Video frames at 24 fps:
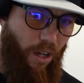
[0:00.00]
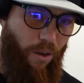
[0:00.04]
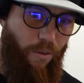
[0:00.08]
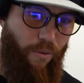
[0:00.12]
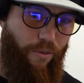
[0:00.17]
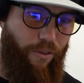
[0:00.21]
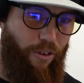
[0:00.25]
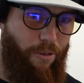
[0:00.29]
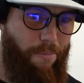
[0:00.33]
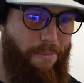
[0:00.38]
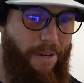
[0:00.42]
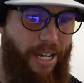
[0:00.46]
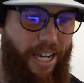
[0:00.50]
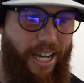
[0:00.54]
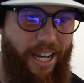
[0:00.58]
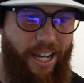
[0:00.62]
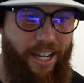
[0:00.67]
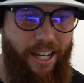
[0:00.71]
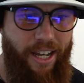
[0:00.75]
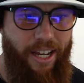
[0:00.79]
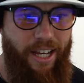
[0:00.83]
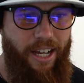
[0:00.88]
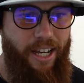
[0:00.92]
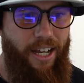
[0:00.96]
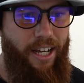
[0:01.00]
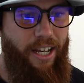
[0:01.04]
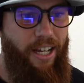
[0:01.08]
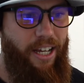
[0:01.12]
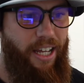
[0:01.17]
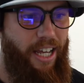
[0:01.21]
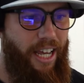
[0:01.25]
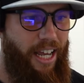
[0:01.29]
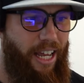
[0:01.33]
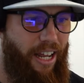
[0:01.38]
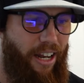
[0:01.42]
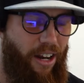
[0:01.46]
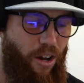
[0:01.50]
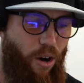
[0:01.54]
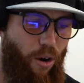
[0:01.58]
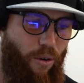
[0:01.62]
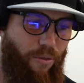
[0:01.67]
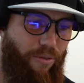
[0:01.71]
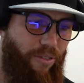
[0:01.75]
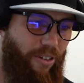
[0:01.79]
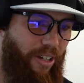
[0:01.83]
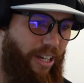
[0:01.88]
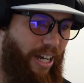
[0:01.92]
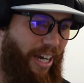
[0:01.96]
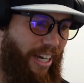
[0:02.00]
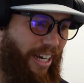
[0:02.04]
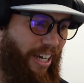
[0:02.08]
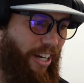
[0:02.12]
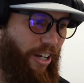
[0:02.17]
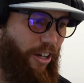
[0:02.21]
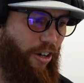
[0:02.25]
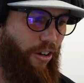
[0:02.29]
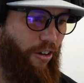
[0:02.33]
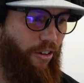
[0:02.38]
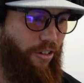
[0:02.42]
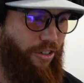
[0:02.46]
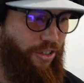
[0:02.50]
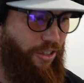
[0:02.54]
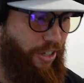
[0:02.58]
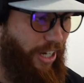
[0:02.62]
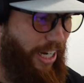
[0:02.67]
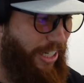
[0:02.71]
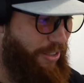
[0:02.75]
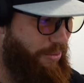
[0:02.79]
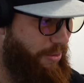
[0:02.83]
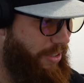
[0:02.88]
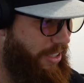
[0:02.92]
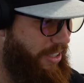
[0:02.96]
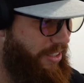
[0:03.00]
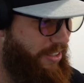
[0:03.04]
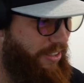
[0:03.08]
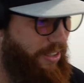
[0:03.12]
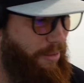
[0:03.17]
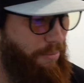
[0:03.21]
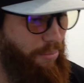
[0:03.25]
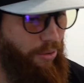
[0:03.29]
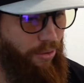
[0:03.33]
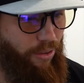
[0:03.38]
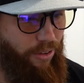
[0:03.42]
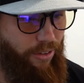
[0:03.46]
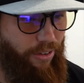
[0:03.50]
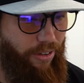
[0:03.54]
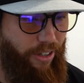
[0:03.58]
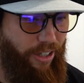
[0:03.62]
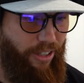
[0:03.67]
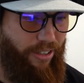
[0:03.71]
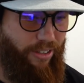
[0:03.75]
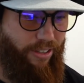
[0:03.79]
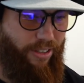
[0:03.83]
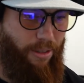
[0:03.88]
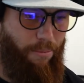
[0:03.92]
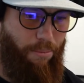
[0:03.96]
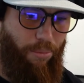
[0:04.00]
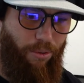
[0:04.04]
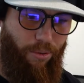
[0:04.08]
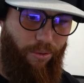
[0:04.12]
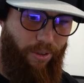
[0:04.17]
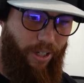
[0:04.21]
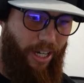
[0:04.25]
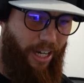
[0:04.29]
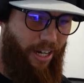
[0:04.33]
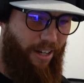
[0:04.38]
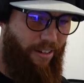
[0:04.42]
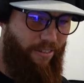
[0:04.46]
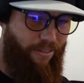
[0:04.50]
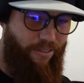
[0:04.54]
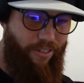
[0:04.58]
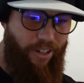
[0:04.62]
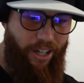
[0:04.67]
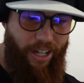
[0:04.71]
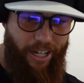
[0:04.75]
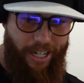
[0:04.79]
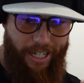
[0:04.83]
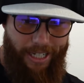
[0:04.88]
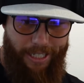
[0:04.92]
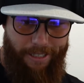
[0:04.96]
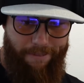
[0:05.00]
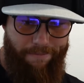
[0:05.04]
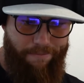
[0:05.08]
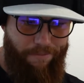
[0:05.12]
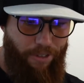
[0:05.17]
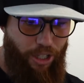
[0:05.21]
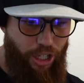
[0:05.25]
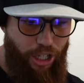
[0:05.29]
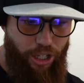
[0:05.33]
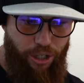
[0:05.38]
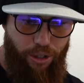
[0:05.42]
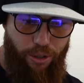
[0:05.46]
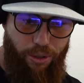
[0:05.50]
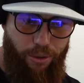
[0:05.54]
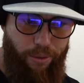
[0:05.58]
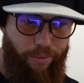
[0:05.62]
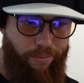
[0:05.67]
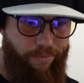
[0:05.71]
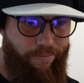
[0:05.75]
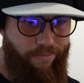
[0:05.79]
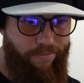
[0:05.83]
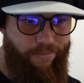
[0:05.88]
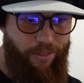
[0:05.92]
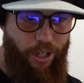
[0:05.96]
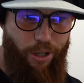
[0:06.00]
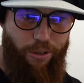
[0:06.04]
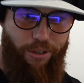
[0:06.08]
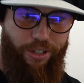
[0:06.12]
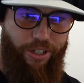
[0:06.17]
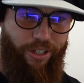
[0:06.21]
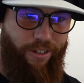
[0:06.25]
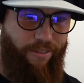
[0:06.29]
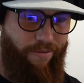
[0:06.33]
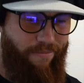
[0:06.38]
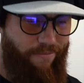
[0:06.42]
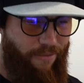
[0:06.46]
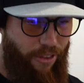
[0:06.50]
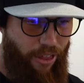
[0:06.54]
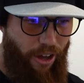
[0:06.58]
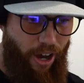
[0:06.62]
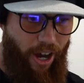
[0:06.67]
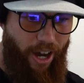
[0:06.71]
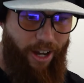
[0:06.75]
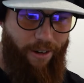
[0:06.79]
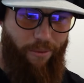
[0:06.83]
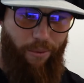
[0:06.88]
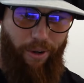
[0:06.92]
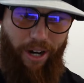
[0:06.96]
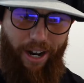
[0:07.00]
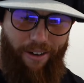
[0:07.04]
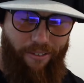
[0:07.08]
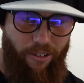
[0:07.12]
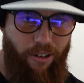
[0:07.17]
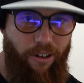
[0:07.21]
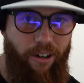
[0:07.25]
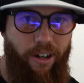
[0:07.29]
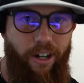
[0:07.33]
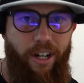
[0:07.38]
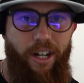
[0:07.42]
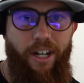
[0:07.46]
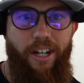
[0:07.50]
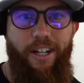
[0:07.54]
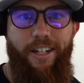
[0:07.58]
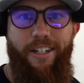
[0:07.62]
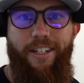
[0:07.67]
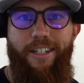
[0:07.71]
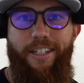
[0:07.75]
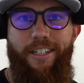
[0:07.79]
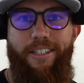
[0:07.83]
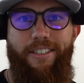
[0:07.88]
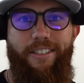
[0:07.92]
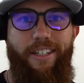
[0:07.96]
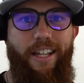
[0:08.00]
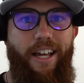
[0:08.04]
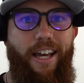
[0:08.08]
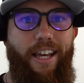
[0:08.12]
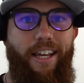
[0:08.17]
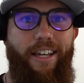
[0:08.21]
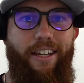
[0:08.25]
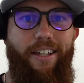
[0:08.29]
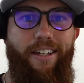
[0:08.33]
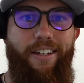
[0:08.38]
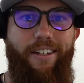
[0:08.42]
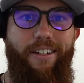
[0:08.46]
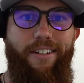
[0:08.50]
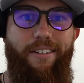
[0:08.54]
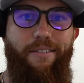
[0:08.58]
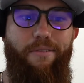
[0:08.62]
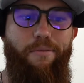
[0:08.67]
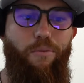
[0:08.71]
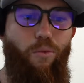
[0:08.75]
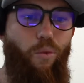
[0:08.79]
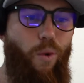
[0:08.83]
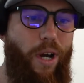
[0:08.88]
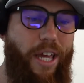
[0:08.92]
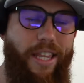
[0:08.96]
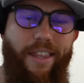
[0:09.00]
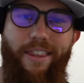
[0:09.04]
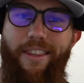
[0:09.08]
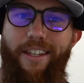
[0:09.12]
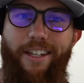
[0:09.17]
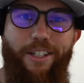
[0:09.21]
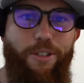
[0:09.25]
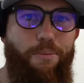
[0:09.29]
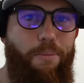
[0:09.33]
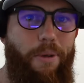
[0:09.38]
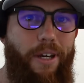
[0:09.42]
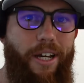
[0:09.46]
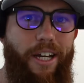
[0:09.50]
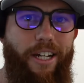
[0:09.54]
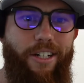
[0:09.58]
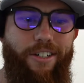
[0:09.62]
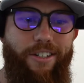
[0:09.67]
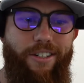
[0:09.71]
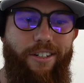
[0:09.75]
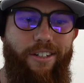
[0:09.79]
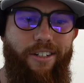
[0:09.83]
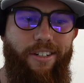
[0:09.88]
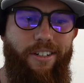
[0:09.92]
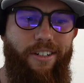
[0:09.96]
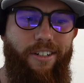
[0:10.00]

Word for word: for me, and hopefully I can encourage you guys with this simple this simple kind of uh, cue, notion, thought, whatever, is like win this pitch